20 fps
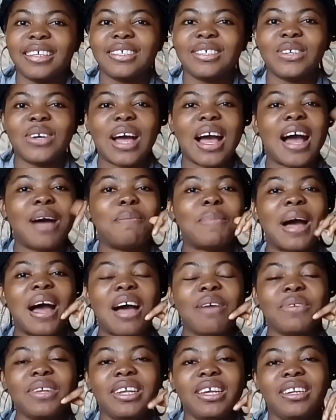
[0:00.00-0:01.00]
So I'm
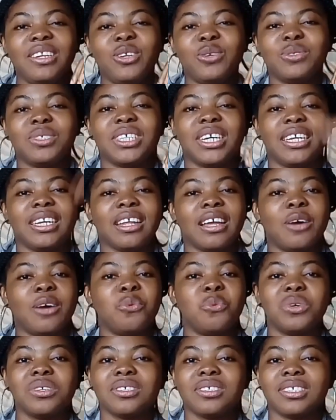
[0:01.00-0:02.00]
having a new channel,
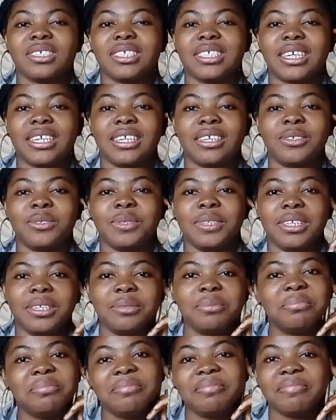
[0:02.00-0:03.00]
and what's the channel
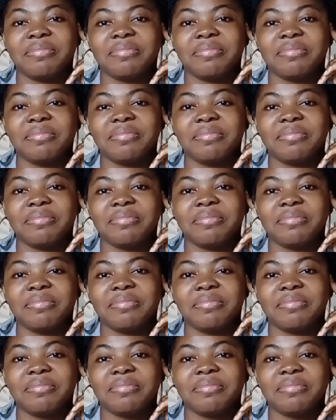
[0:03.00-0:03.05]
name?